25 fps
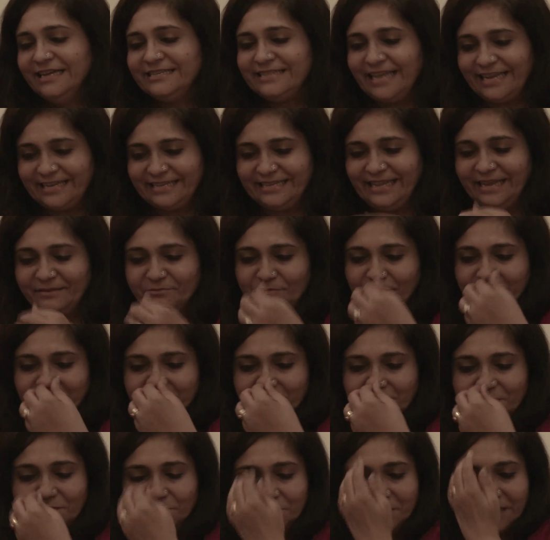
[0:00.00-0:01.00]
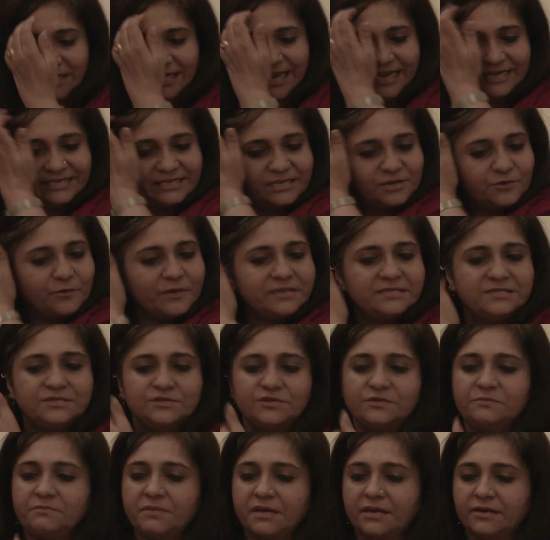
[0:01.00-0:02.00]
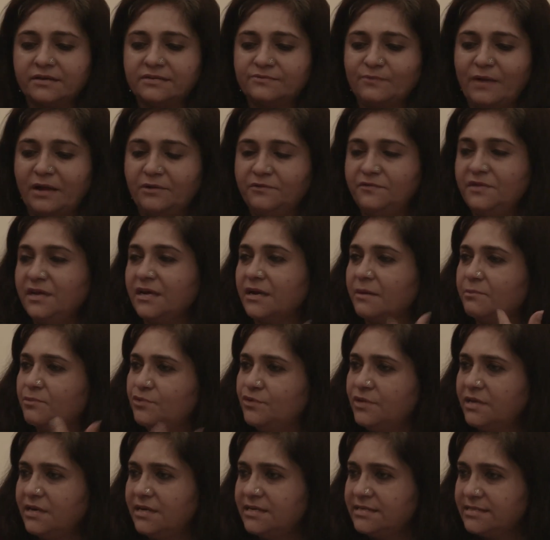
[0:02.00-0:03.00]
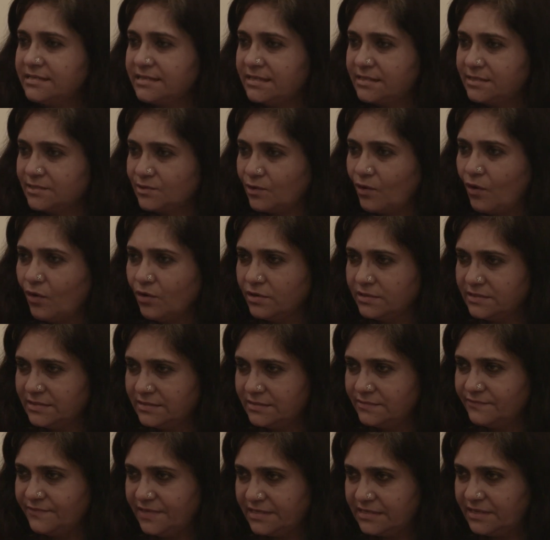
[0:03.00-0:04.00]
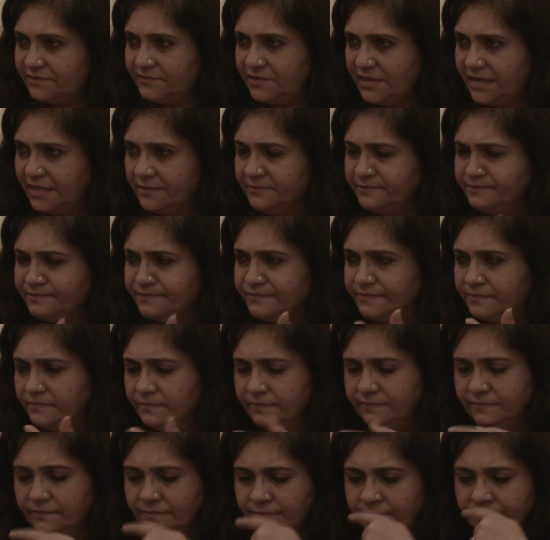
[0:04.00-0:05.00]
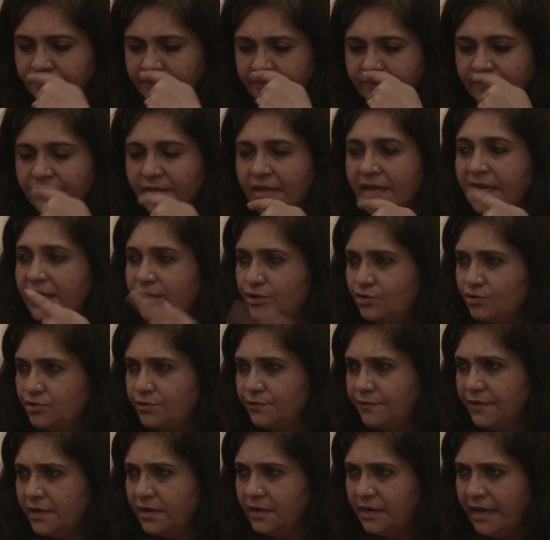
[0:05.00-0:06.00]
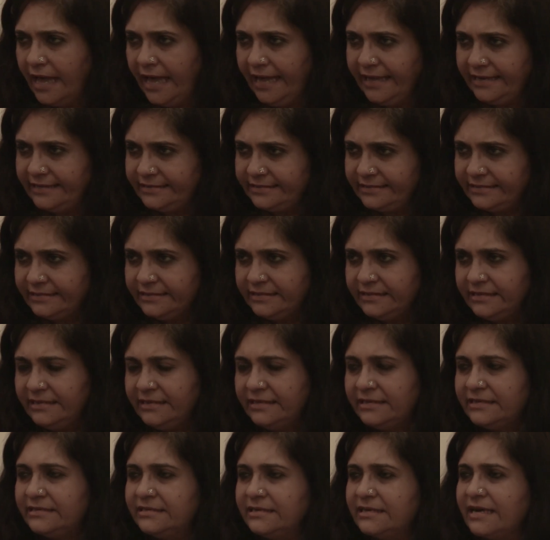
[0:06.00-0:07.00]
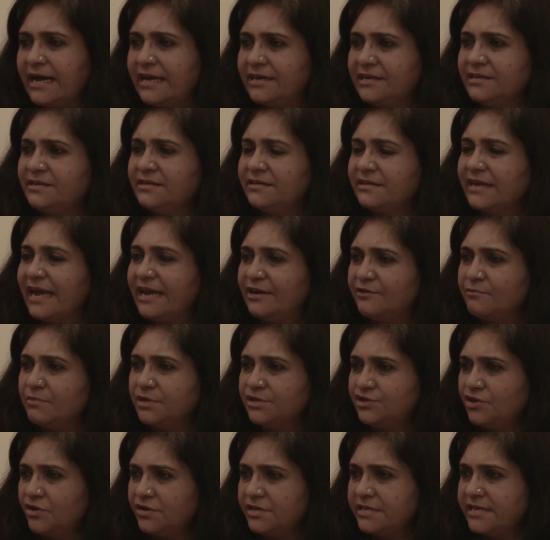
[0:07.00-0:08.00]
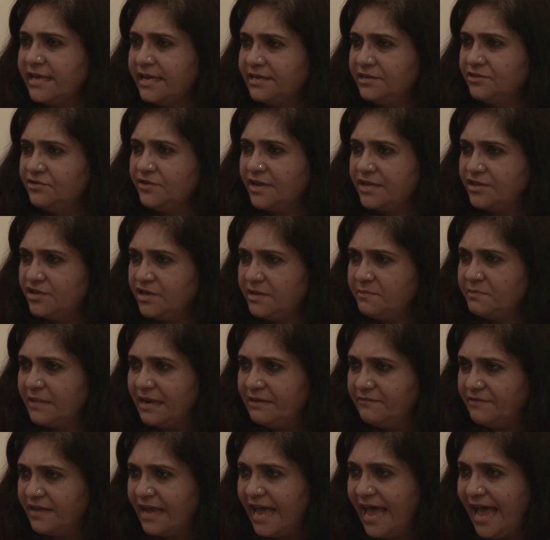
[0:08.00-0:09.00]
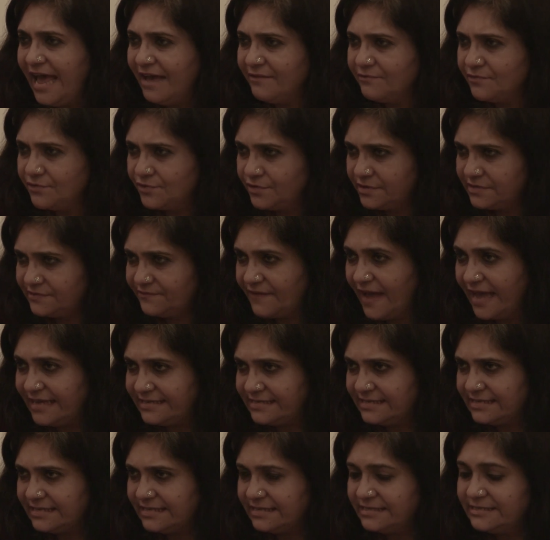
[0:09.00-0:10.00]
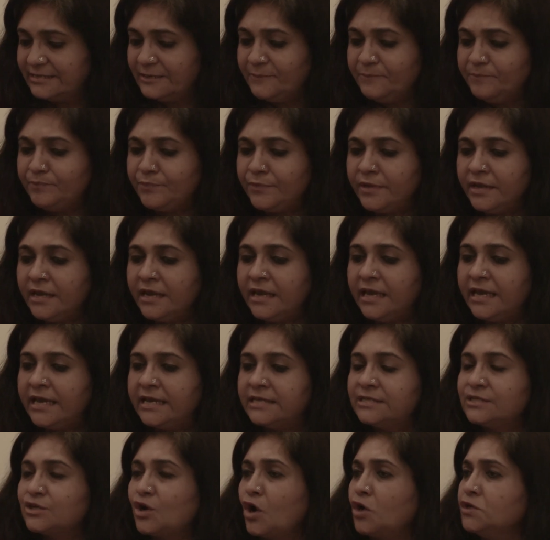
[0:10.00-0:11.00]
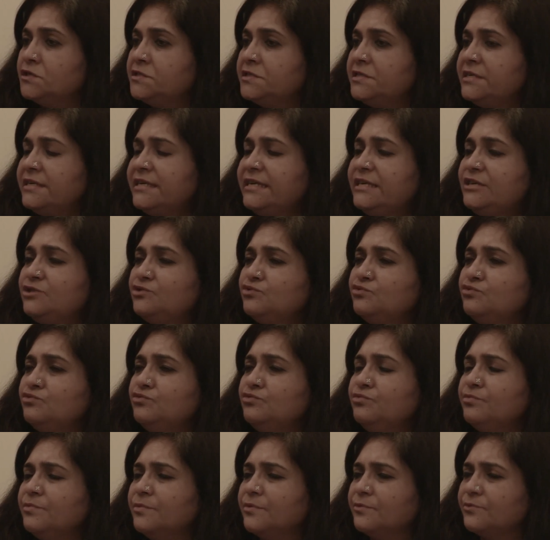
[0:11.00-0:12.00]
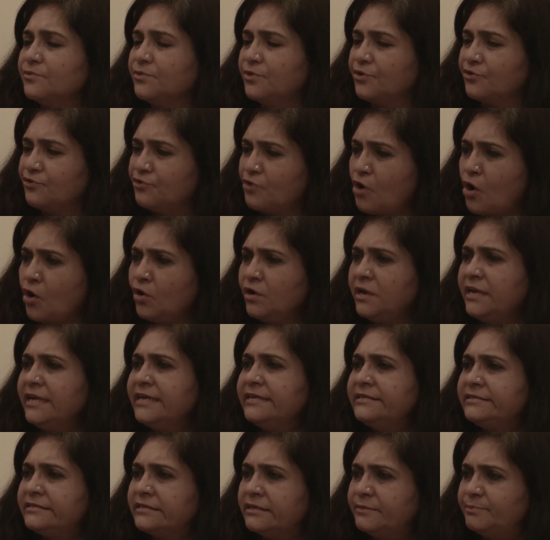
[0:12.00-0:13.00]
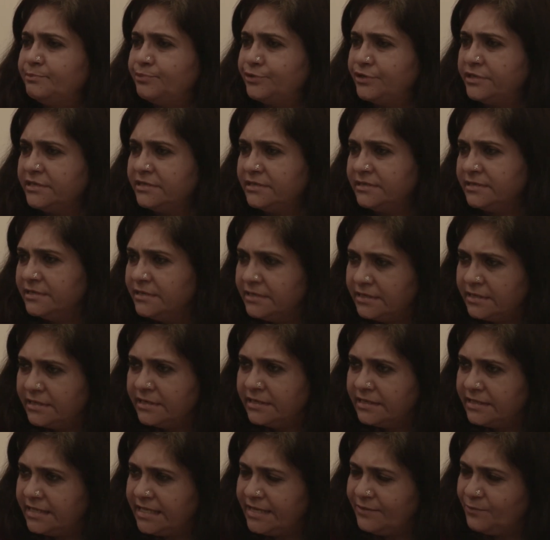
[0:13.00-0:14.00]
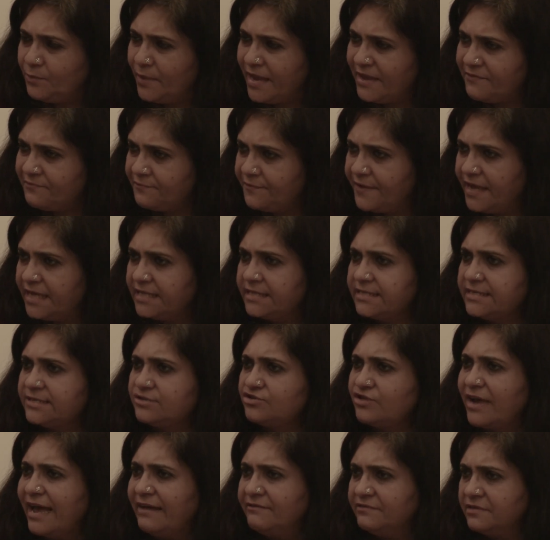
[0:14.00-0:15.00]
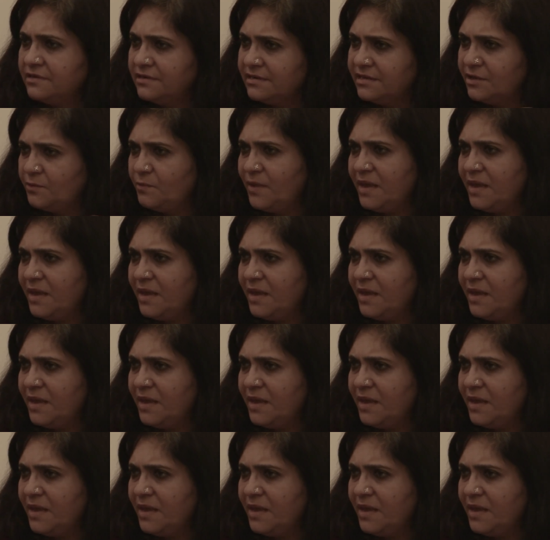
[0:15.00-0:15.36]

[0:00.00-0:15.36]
That brings me to a connected question, because one of the communalist discourse vis-a-vis Hindutva and the current kind of majoritarian regime that we have, which is fascist, is constantly to wrongly interpret the way faiths traveled, the